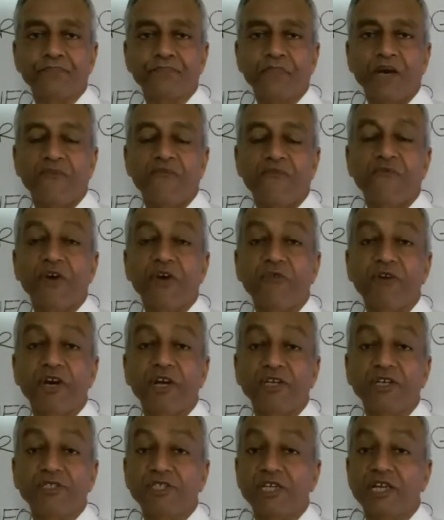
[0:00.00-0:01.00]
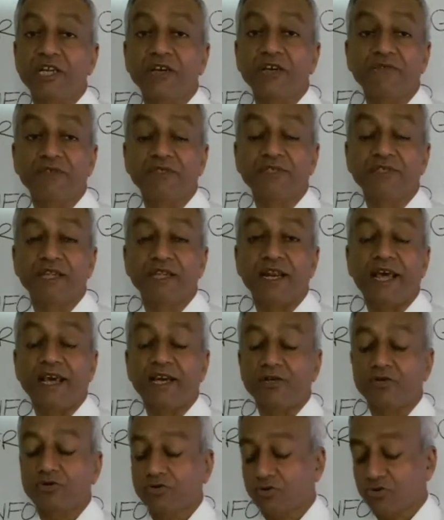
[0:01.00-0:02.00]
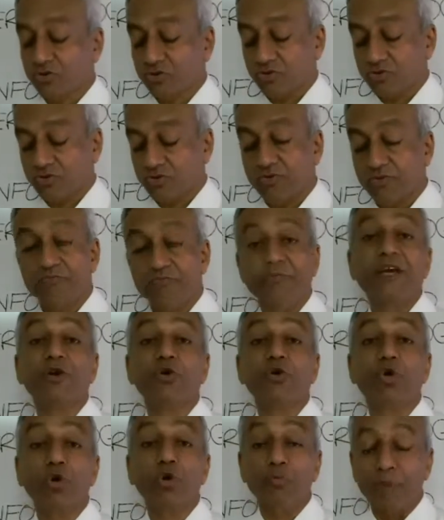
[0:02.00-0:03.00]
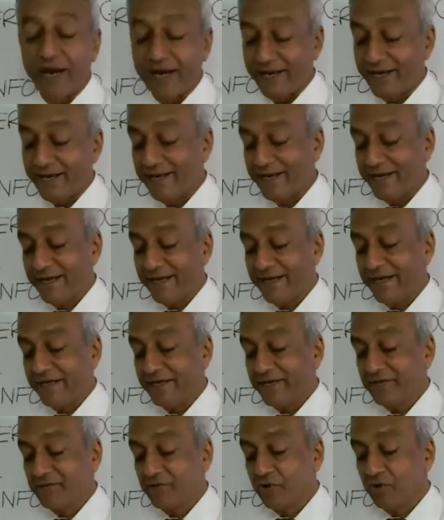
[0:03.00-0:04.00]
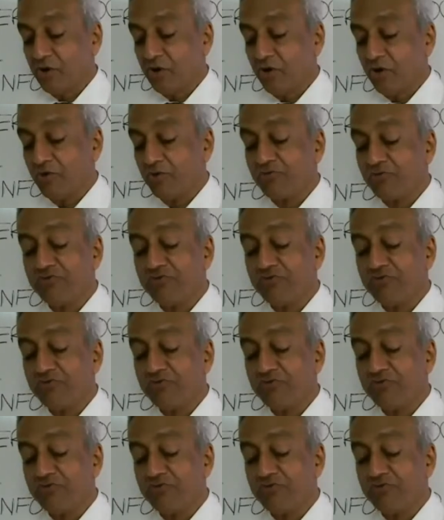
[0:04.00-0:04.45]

favorite injury which they like to be known by. So